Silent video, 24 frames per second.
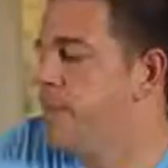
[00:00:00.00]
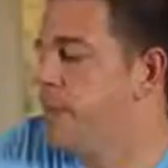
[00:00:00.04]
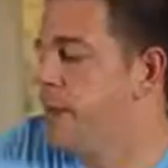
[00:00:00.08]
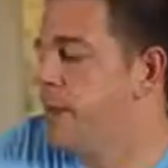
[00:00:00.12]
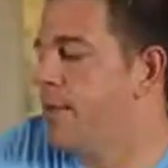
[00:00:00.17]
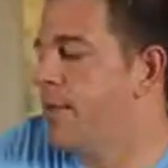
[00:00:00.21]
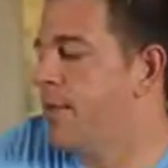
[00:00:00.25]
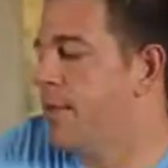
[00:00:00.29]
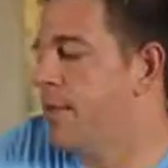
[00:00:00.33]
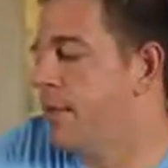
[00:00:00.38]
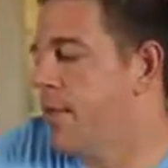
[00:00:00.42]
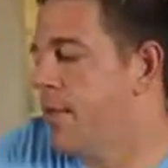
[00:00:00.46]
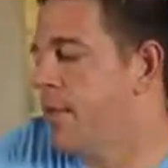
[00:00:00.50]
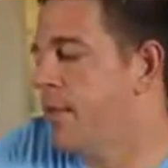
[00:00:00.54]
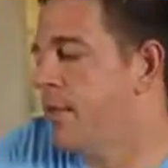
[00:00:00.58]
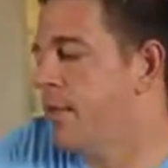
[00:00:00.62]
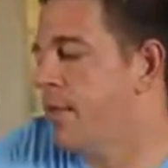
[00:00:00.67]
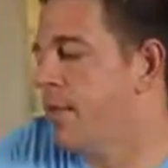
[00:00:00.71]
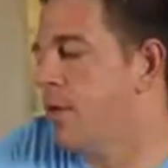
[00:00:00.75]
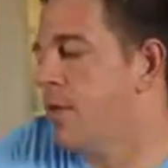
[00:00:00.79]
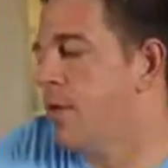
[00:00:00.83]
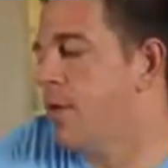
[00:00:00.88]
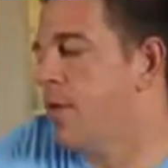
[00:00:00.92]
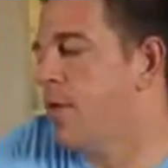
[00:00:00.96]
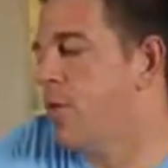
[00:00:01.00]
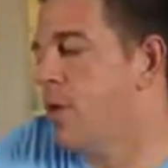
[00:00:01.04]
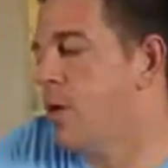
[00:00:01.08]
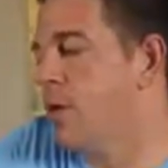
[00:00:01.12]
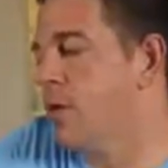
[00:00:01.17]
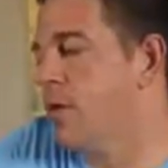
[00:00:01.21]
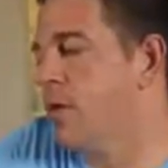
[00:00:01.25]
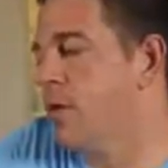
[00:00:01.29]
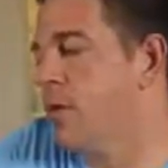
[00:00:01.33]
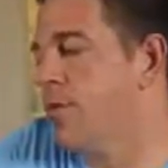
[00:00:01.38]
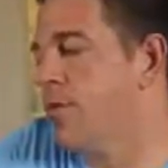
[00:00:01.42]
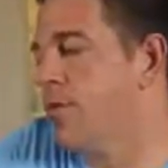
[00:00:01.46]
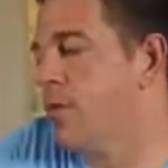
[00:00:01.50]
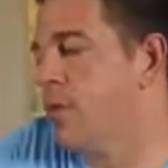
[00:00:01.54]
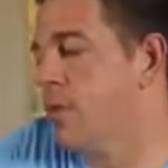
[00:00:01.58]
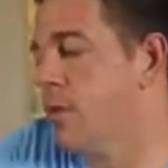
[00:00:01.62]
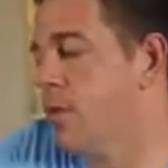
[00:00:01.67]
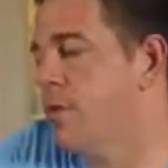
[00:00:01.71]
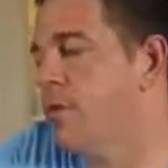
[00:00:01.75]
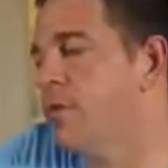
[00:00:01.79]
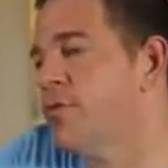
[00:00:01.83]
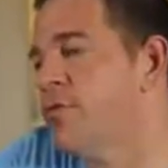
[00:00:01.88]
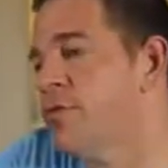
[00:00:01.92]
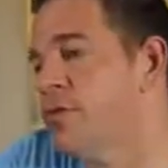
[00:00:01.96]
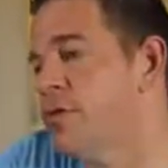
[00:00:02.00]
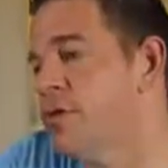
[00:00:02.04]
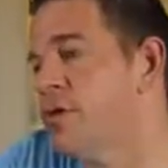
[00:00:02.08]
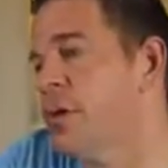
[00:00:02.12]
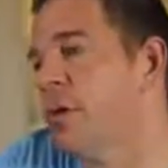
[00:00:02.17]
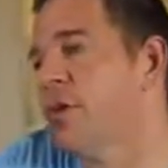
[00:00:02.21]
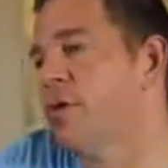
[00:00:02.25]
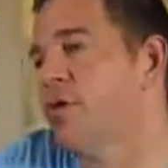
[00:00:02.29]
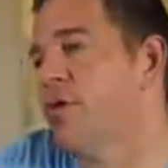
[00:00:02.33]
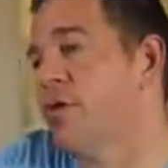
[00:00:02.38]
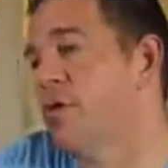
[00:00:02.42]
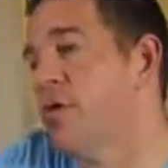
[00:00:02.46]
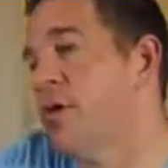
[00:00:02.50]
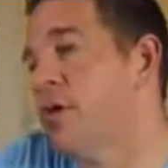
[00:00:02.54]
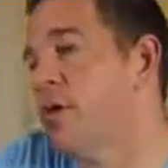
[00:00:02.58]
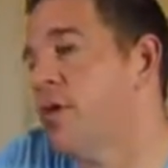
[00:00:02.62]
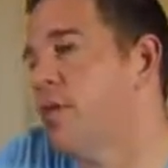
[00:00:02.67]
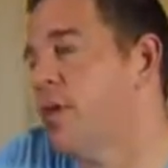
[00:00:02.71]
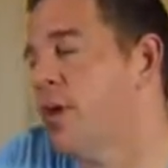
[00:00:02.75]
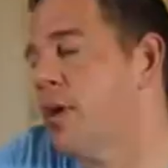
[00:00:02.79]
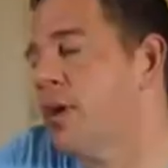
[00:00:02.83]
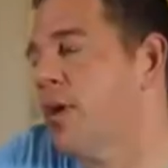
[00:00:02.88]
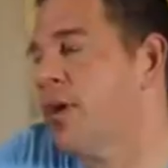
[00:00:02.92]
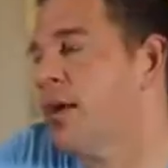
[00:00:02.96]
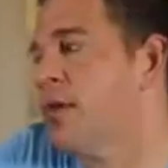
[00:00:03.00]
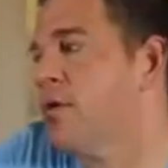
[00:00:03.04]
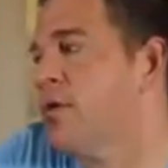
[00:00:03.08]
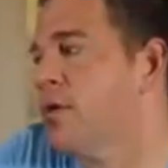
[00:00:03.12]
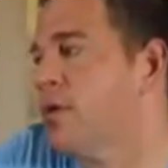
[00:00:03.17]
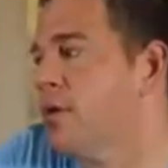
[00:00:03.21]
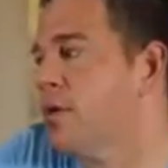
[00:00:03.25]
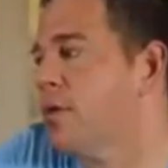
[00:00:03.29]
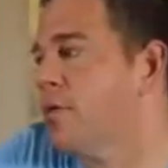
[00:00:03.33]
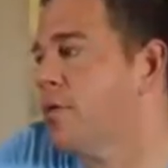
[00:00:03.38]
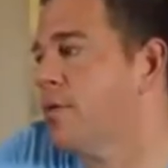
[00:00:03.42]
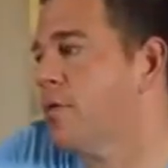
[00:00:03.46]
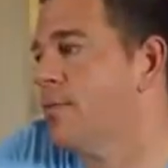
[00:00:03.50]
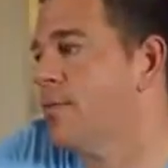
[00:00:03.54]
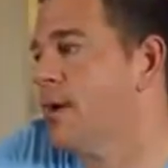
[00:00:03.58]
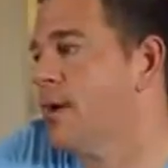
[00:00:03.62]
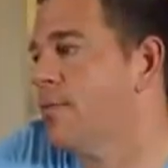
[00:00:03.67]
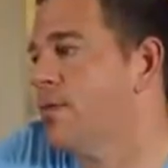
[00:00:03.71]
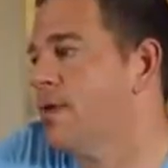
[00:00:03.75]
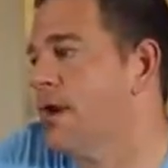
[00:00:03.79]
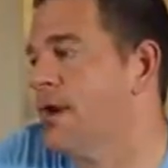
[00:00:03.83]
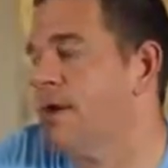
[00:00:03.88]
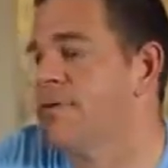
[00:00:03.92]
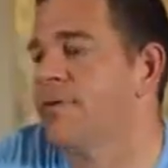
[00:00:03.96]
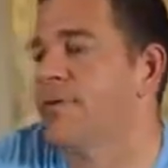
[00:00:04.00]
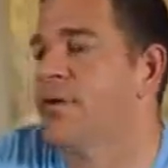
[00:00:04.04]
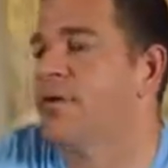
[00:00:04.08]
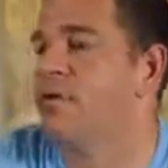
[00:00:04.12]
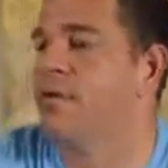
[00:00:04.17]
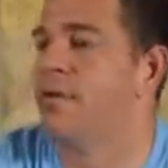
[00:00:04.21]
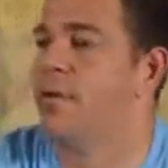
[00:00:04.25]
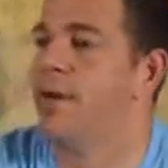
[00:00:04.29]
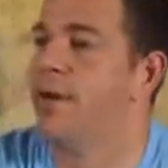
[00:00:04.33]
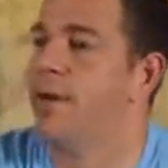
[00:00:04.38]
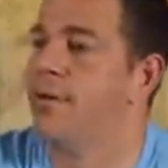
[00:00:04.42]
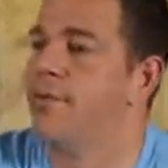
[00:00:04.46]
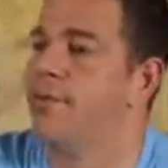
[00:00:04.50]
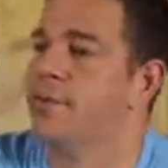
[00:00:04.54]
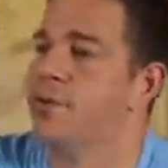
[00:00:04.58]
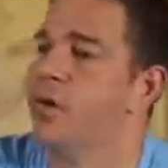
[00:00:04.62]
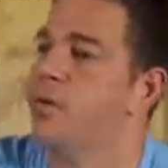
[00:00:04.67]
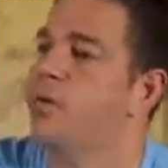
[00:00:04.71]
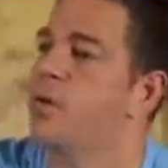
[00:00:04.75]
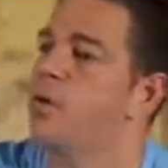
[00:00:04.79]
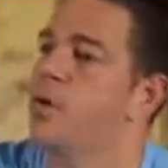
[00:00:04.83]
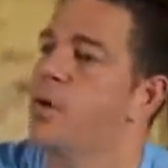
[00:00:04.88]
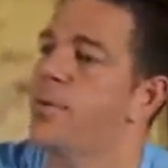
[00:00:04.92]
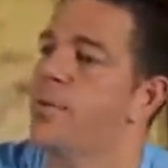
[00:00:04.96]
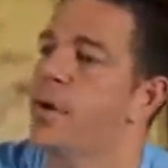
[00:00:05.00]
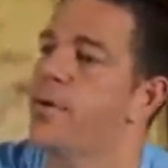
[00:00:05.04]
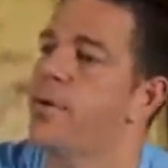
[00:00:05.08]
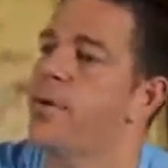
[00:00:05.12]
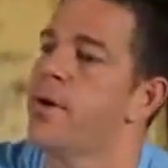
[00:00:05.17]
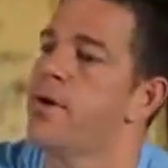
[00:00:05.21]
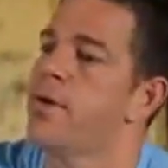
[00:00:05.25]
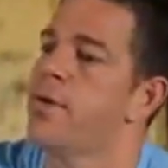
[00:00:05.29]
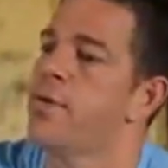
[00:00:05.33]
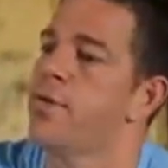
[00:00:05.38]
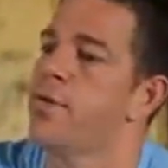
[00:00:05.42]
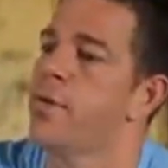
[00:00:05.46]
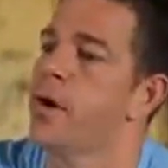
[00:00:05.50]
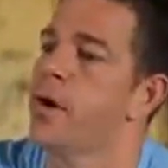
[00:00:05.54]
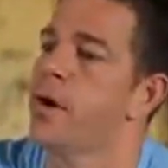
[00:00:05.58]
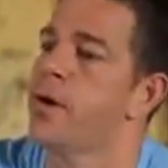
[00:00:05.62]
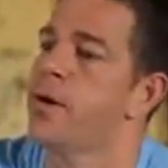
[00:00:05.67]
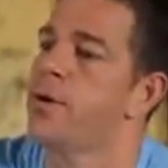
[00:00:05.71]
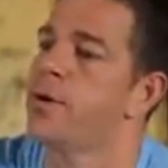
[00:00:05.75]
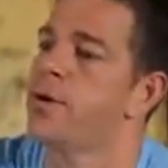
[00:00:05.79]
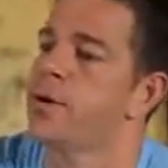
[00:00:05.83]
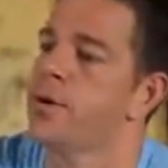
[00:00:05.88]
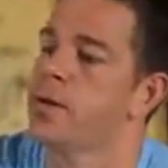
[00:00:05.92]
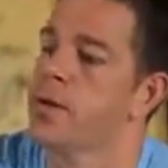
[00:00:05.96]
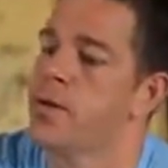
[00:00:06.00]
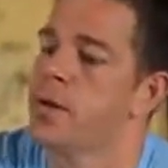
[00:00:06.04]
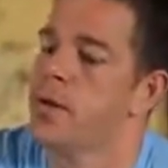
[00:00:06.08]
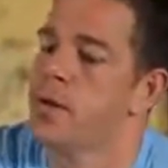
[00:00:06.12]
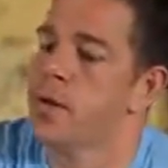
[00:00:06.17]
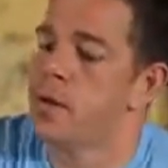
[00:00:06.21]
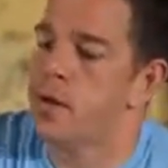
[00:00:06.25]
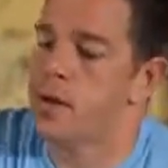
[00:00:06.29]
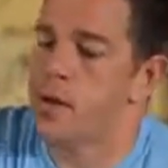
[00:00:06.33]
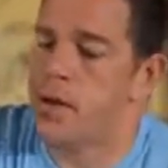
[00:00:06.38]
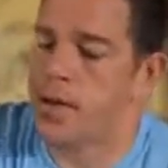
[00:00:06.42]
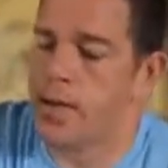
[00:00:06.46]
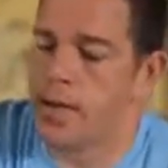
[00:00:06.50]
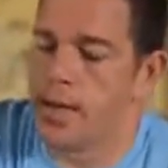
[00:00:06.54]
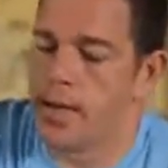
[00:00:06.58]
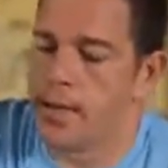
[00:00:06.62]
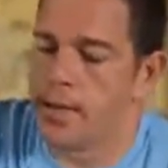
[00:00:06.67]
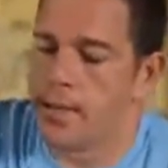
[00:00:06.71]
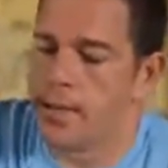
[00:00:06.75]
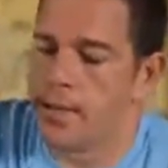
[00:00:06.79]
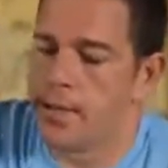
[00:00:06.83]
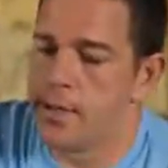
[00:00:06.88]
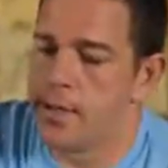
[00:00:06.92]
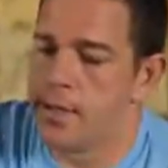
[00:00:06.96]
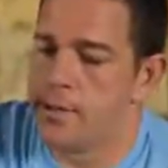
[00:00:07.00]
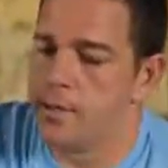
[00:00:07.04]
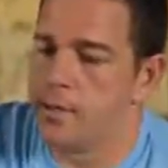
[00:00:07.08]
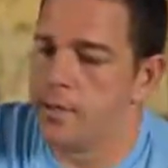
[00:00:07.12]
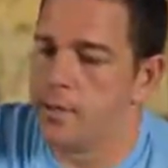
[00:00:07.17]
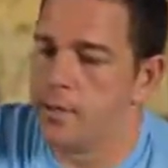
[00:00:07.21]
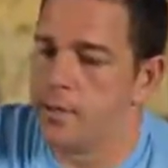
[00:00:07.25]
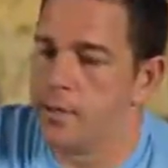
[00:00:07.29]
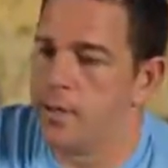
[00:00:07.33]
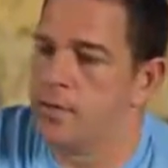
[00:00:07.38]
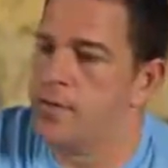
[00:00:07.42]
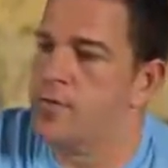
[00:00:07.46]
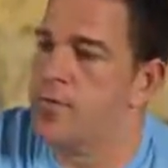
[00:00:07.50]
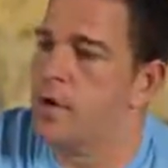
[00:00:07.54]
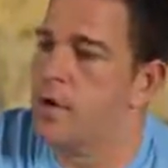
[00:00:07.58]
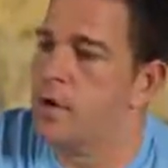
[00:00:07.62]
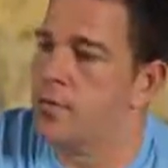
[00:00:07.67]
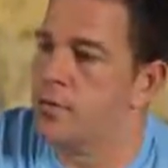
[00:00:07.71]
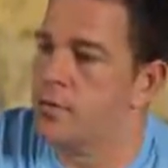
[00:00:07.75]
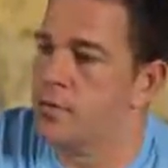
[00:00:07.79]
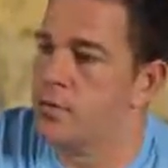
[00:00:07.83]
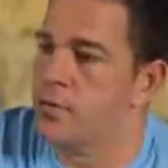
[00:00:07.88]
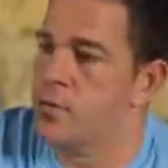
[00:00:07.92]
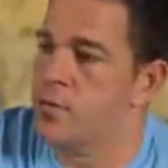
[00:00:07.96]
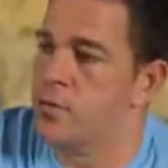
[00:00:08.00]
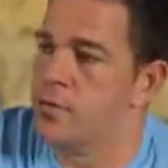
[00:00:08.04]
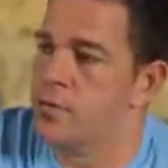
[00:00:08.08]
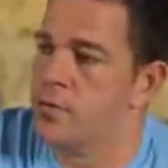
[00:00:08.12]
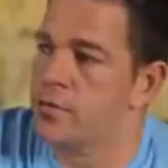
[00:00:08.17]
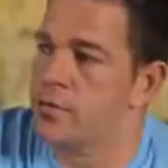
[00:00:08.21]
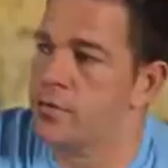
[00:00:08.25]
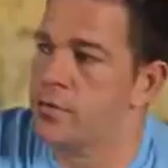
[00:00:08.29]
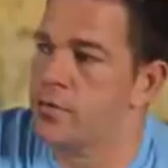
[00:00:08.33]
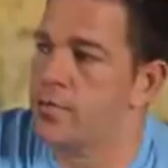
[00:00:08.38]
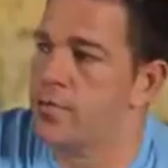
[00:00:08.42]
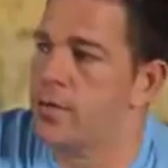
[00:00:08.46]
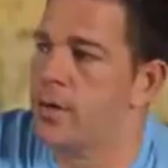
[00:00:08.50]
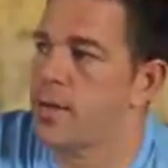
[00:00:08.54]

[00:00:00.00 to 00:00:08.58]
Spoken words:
And that evening, the nurse walks up and said, here, Mr. Young, you take your medication. I said, my JAG attorney said I don't have to, and I pulled out my patient rights. And she said, it's doctor's orders.